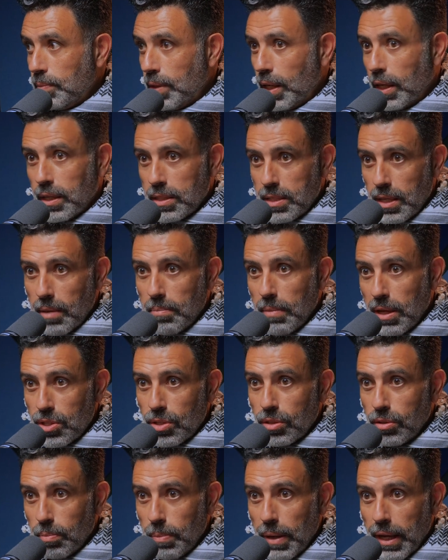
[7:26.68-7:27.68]
And I say
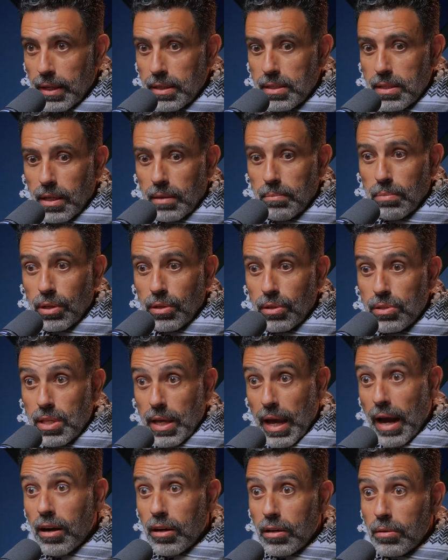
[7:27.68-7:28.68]
magical Palestine because
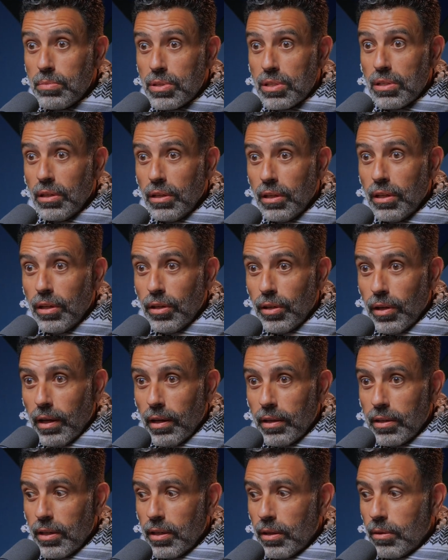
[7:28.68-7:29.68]
the Arabs,
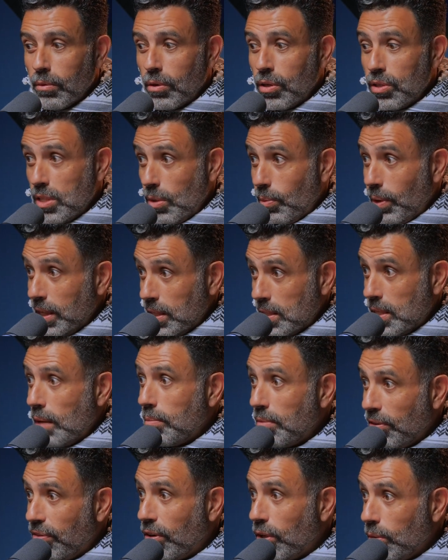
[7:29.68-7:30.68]
because they were
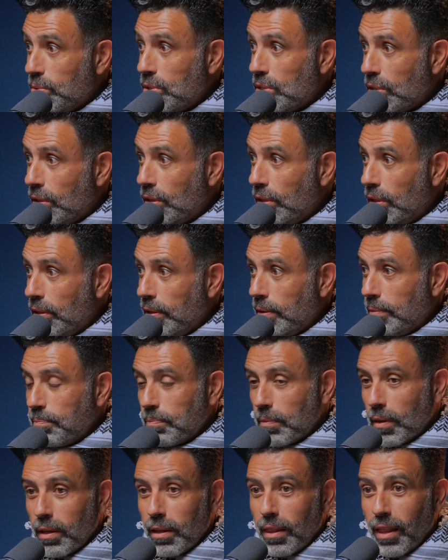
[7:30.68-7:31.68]
Islamophobes,
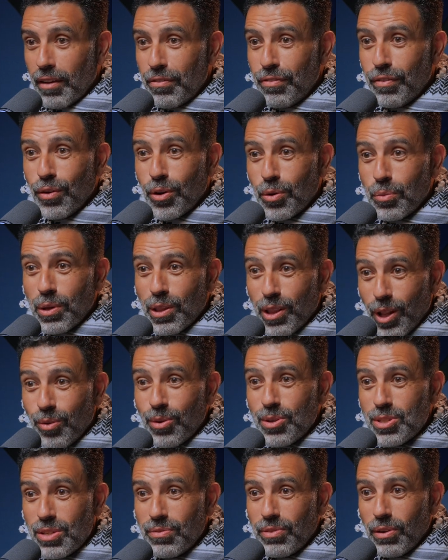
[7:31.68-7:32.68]
they fought with
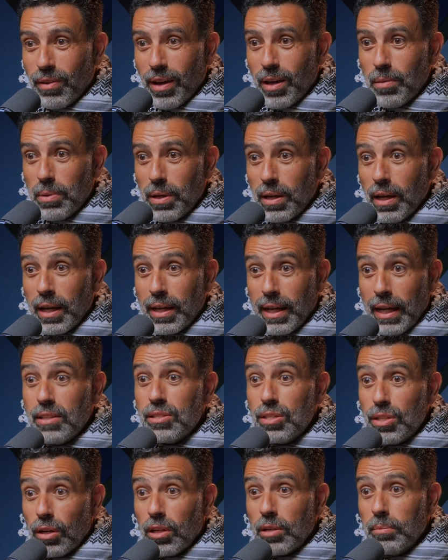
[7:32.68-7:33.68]
Lawrence of Arabia
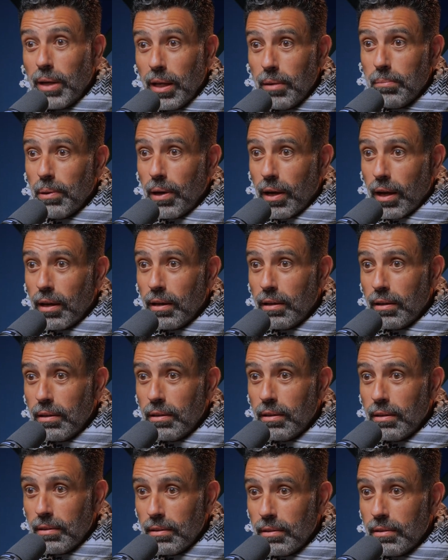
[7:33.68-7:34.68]
against the Ottoman Empire.
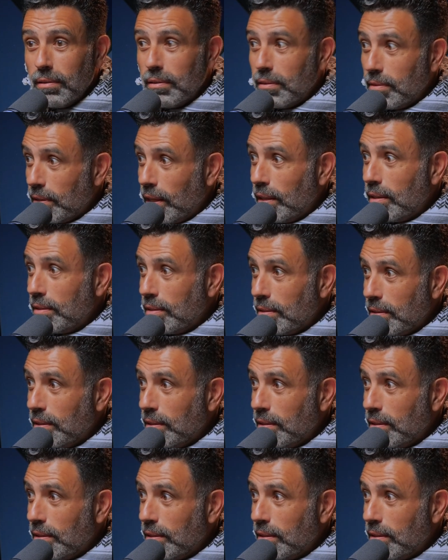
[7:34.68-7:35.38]
Yeah?